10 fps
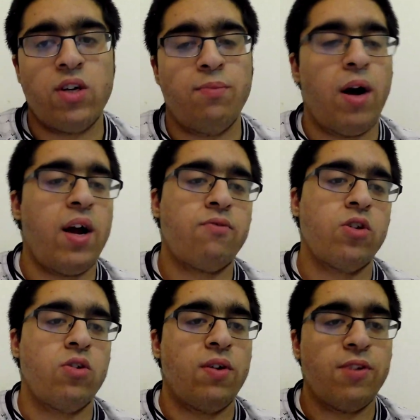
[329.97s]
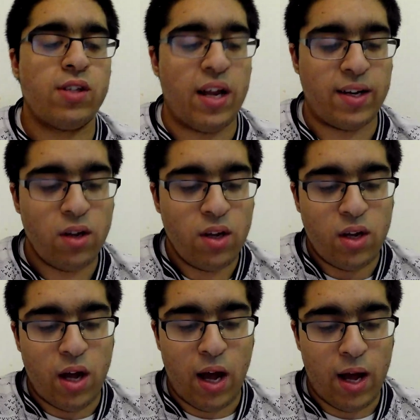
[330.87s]
You might have to do, if it's like
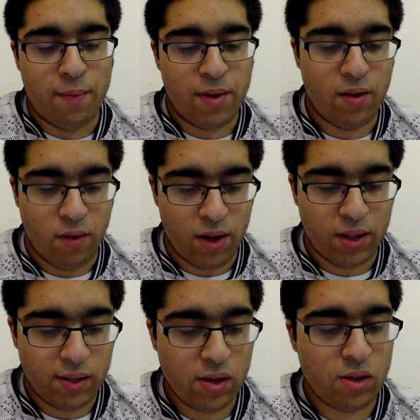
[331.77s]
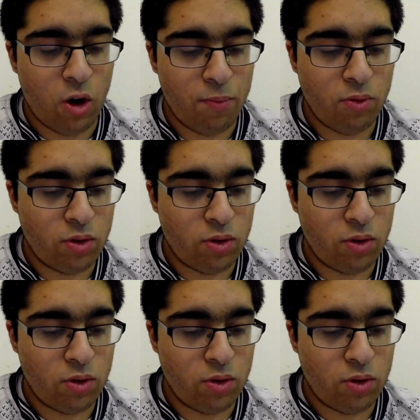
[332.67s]
in this example,